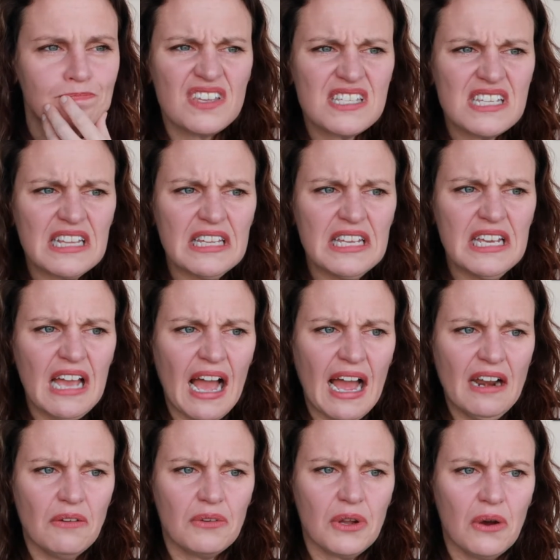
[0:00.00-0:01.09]
Physically,
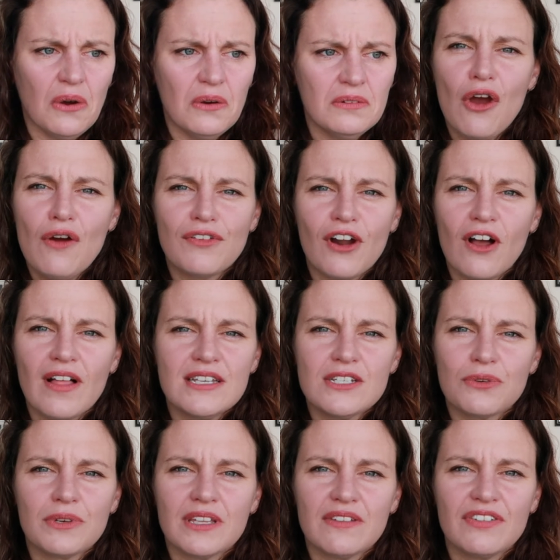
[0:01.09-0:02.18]
I don't know. Overall, I
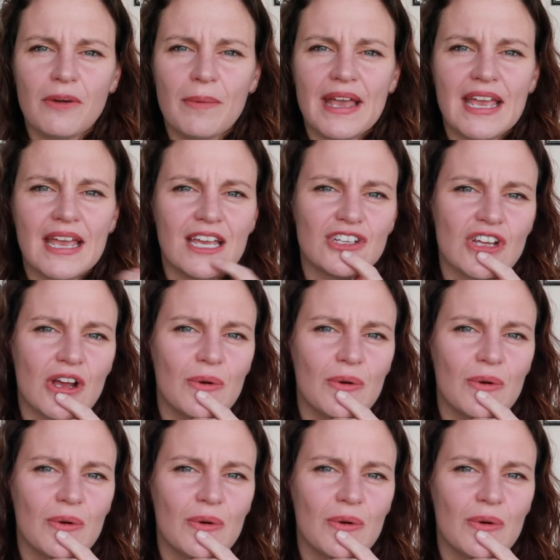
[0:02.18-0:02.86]
don't really feel my age.